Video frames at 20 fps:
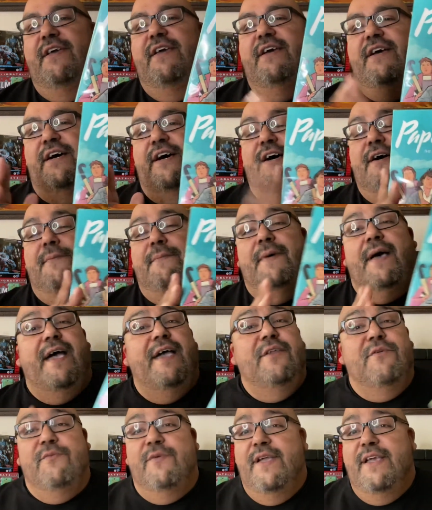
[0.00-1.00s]
Um, I
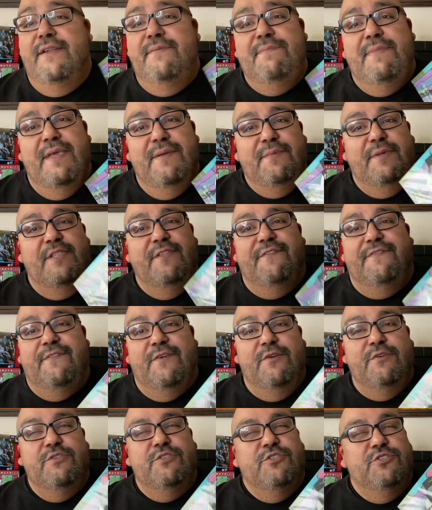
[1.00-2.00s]
had read maybe the
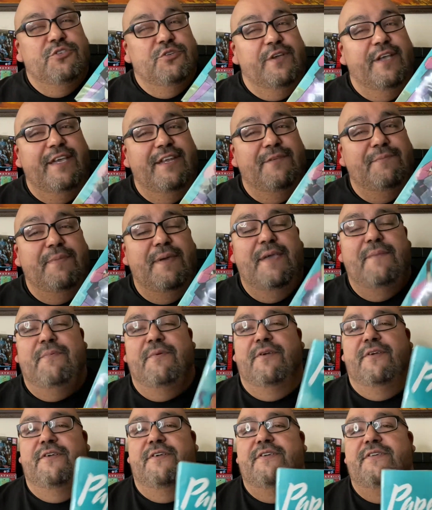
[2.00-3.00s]
first trade of Paper
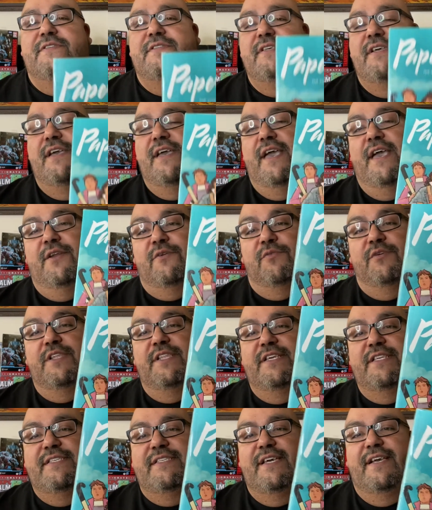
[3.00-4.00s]
Girls and
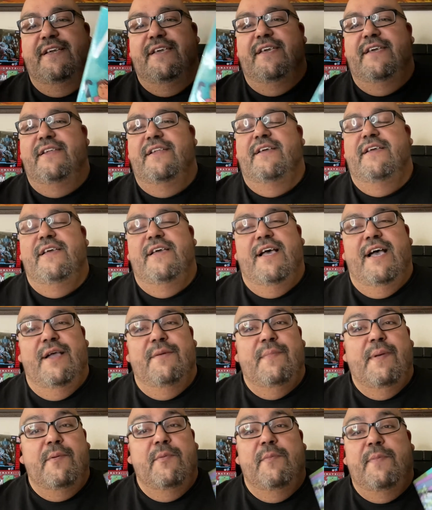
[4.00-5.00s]
really dug it. I
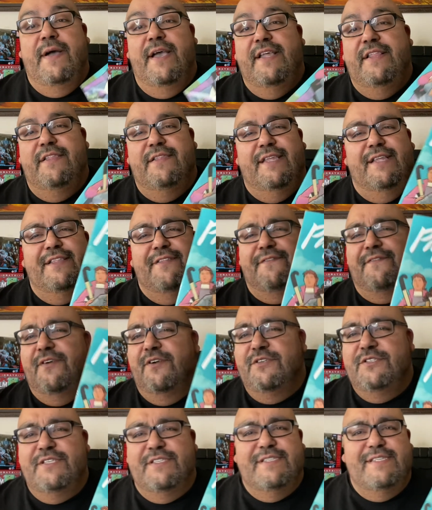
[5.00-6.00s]
remember buying like the
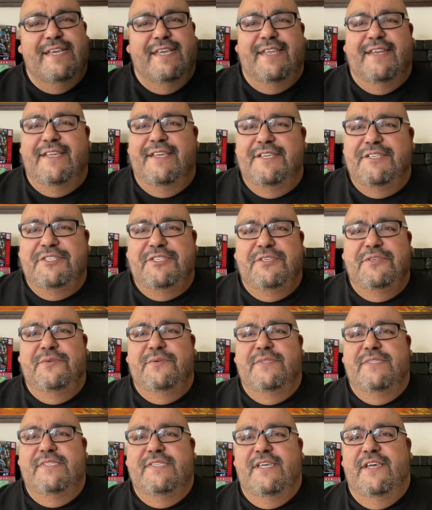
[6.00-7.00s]
first and second issue
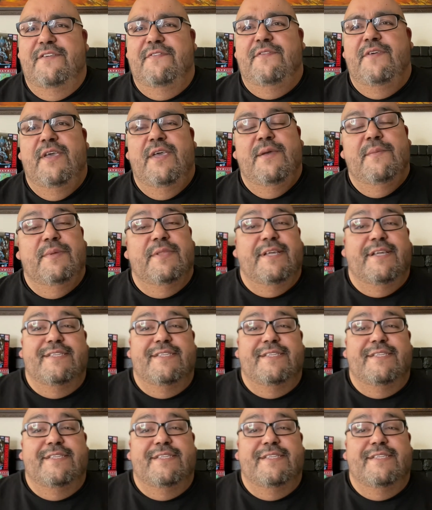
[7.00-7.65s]
and stuff, but like I